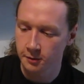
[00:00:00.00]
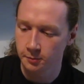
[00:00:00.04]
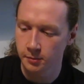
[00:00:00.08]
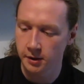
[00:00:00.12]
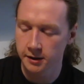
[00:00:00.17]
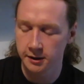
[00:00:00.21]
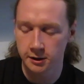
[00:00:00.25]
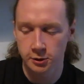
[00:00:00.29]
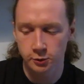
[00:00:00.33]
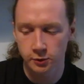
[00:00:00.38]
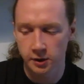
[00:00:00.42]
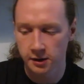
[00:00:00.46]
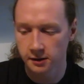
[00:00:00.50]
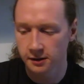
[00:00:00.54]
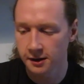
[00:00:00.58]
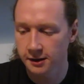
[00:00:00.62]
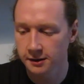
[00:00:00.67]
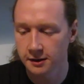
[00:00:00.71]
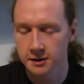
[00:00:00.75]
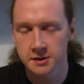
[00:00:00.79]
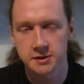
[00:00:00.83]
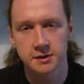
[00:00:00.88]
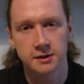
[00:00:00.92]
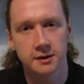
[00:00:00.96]
but anyway,
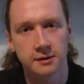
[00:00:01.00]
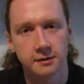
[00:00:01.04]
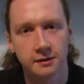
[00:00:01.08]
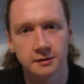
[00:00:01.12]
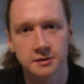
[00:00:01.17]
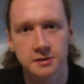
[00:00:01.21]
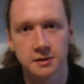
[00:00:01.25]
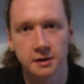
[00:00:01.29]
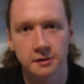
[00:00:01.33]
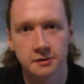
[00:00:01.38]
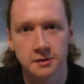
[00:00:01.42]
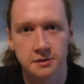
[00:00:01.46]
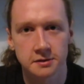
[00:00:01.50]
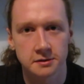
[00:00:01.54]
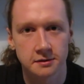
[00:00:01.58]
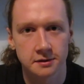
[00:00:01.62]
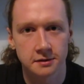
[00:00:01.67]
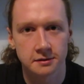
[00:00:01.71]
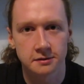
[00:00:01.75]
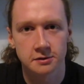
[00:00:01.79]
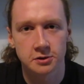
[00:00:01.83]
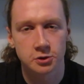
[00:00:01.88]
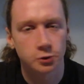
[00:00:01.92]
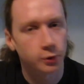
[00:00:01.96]
like I said, it's
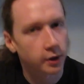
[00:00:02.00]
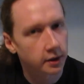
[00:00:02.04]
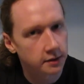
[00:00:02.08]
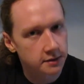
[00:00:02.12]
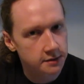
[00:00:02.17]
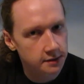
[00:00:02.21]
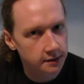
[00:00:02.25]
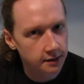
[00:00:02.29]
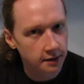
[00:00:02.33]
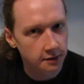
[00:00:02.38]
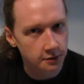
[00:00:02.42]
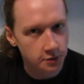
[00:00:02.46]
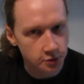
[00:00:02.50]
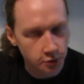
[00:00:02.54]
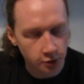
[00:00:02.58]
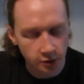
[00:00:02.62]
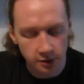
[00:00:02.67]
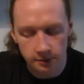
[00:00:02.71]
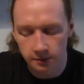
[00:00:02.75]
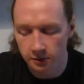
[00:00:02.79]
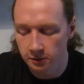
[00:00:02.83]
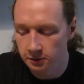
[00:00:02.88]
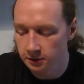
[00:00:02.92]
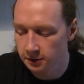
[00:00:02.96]
strangely
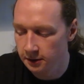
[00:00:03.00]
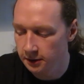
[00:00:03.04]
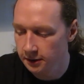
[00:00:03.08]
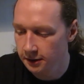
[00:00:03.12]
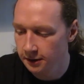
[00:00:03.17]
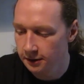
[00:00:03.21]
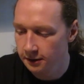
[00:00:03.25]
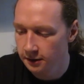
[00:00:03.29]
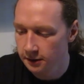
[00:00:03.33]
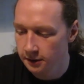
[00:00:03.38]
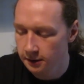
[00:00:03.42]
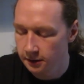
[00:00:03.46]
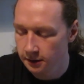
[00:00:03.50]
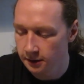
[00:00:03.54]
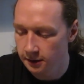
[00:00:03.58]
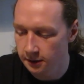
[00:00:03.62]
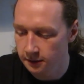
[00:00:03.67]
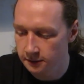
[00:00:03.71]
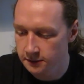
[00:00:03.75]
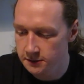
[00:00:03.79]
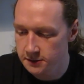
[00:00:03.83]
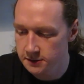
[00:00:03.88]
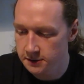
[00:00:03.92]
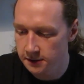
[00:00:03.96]
enjoyable.
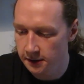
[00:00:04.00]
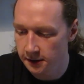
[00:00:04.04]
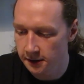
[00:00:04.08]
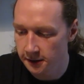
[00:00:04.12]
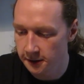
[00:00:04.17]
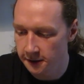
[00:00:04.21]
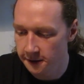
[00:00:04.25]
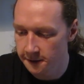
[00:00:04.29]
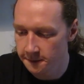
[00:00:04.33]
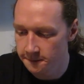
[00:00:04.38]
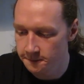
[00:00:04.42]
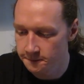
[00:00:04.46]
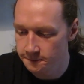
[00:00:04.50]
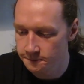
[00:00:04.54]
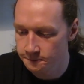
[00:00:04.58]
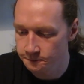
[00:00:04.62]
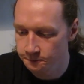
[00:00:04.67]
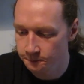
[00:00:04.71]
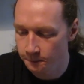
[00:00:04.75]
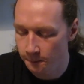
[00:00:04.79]
It's I